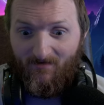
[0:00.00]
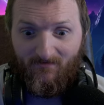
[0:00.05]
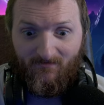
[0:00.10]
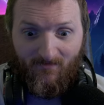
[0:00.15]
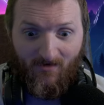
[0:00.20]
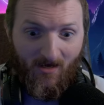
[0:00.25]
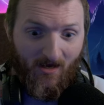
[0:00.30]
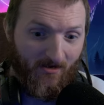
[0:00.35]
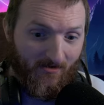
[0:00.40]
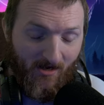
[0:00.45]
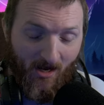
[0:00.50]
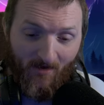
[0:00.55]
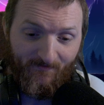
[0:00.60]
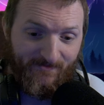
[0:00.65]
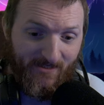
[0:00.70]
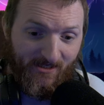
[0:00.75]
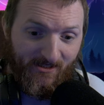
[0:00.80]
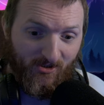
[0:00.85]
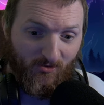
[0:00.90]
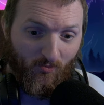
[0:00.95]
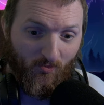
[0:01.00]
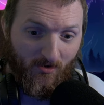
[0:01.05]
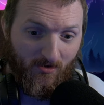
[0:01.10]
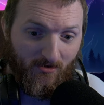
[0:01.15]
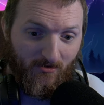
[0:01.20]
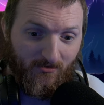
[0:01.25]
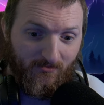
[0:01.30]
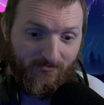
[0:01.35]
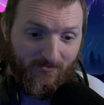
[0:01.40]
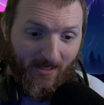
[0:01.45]
uh, updated
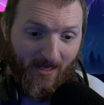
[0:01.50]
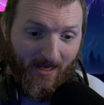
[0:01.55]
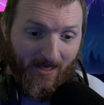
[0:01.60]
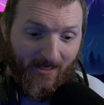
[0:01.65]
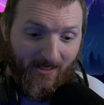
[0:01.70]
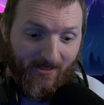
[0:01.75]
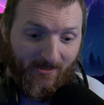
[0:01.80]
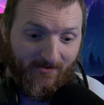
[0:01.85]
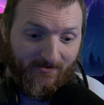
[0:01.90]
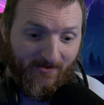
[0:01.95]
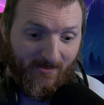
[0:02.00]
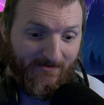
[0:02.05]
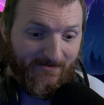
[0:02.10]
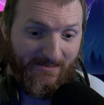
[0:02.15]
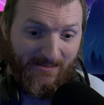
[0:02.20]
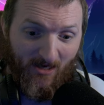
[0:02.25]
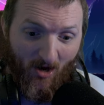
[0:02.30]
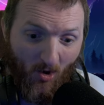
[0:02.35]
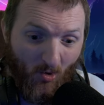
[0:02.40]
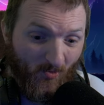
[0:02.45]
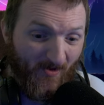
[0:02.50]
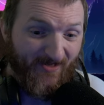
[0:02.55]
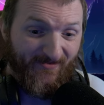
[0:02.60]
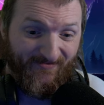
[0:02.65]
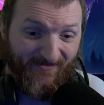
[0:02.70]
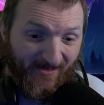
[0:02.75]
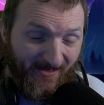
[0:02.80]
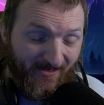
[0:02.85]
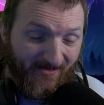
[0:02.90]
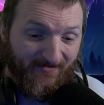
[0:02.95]
world, and the only
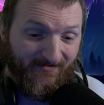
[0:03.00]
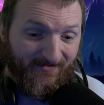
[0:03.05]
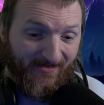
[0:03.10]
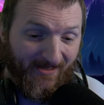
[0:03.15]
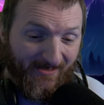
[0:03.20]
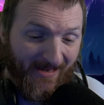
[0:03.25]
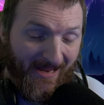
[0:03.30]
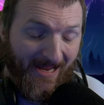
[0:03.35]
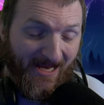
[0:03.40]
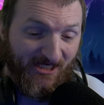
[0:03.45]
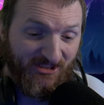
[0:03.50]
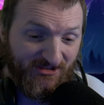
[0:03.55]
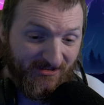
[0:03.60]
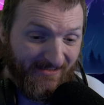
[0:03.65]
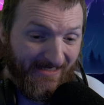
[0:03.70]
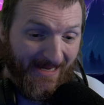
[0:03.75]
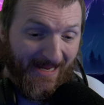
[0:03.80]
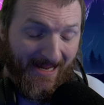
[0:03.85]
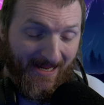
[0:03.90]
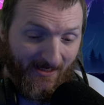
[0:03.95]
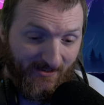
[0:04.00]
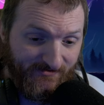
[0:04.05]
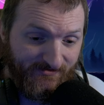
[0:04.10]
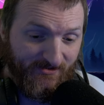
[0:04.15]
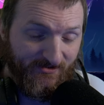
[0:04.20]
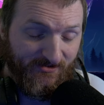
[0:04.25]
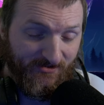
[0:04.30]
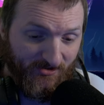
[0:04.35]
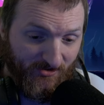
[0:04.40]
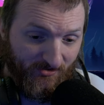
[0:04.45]
thing that I actually had
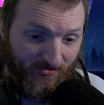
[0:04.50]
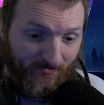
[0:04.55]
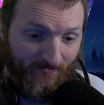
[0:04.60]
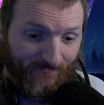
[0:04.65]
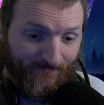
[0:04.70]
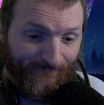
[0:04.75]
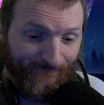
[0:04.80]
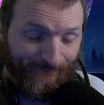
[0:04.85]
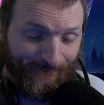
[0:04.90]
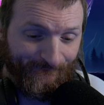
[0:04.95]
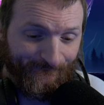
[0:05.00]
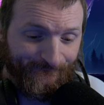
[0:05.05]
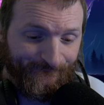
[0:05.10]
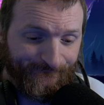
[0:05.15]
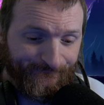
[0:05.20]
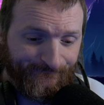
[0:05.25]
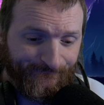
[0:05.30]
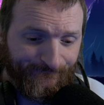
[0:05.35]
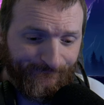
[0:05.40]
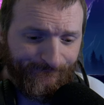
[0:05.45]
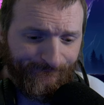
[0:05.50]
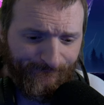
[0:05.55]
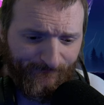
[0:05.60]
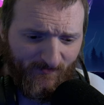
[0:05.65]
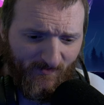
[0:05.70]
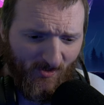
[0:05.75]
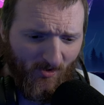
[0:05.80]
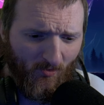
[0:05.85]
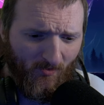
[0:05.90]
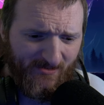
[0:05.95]
to do
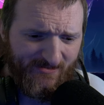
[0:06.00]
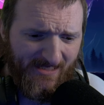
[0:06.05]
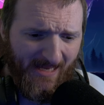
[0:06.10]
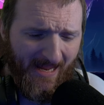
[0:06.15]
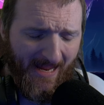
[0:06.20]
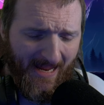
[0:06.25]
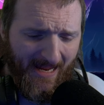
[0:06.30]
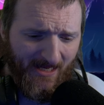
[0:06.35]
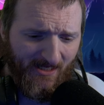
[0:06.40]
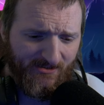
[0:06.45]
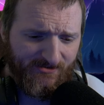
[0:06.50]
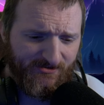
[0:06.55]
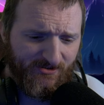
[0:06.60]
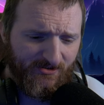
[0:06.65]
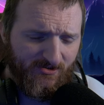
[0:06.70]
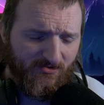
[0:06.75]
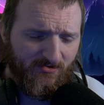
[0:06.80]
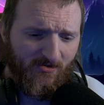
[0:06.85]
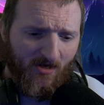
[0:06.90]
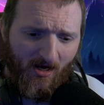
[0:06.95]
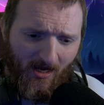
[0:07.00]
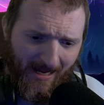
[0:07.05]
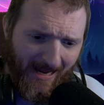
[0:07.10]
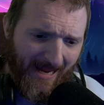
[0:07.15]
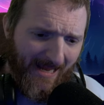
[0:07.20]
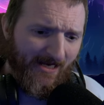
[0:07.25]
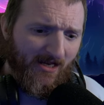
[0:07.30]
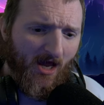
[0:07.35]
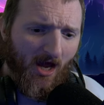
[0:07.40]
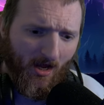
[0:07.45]
was I had to I
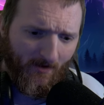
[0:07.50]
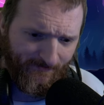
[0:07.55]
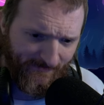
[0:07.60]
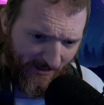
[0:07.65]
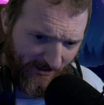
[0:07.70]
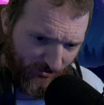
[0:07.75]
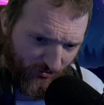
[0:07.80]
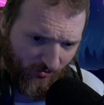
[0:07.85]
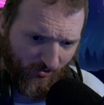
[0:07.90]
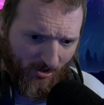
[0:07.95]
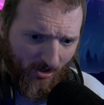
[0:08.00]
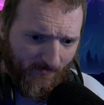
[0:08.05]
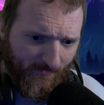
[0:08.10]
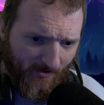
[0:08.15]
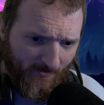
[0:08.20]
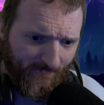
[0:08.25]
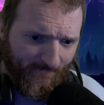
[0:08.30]
had to update Grub,